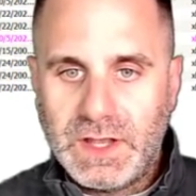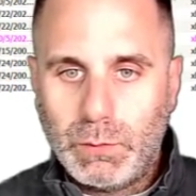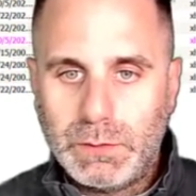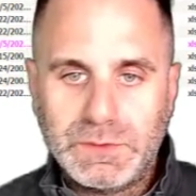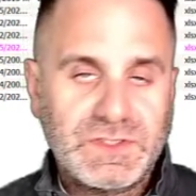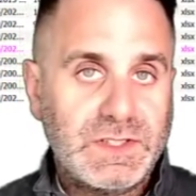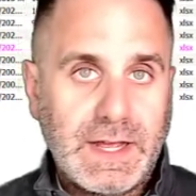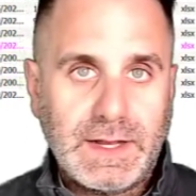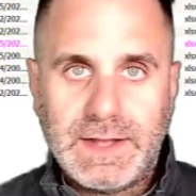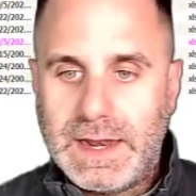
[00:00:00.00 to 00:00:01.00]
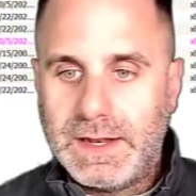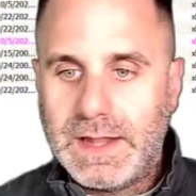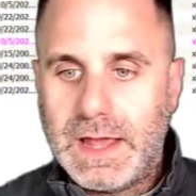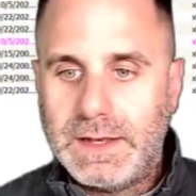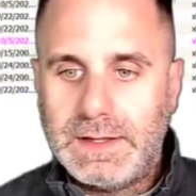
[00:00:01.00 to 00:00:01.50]
and we will select data
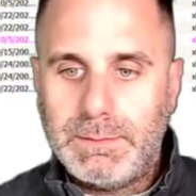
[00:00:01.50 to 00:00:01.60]
dot d